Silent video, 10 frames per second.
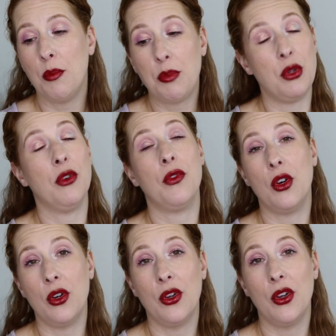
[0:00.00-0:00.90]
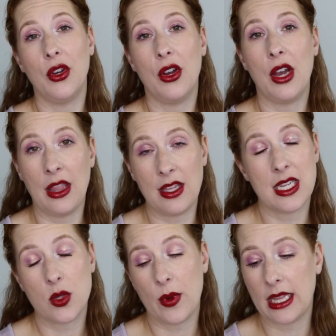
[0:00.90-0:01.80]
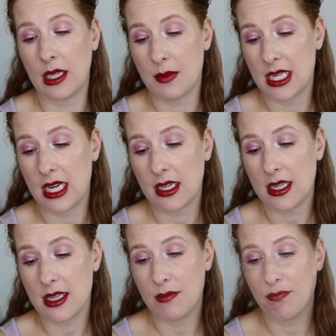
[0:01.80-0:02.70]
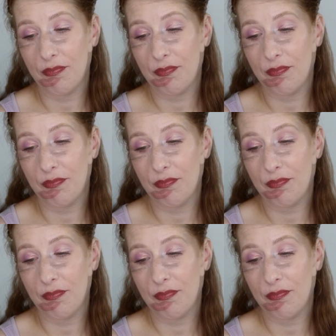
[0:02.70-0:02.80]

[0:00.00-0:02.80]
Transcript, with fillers: beautiful on these suede lipsticks.